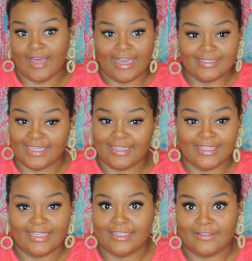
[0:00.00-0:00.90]
I said at
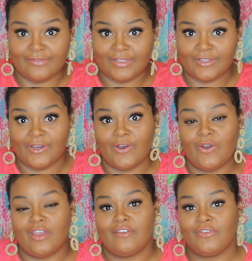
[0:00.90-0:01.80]
the end of the video,
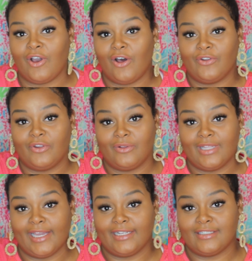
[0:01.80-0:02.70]
if y'all don't
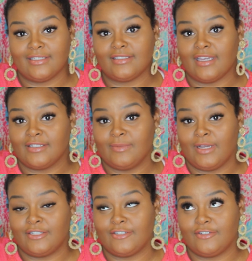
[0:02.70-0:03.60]
like as
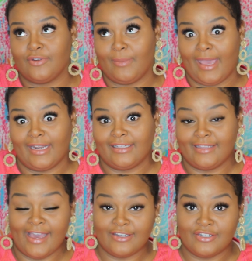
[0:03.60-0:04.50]
much dramatic
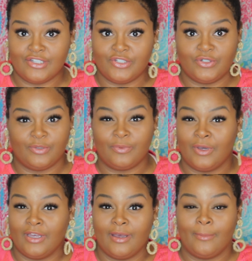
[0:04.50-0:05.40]
lashes, you could
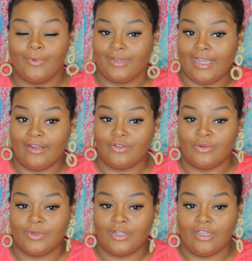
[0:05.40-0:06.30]
put a more
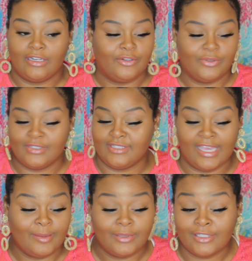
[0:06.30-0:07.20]
natural one on and do the
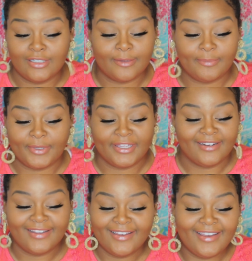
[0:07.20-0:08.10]
same look,
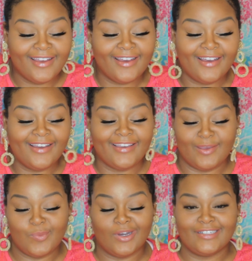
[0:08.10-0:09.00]
but
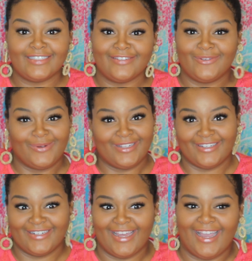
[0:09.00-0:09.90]
keep watching if you want to
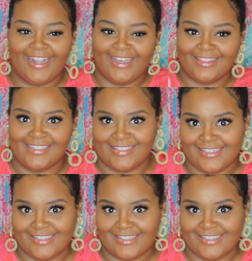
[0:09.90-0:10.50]
learn how I got this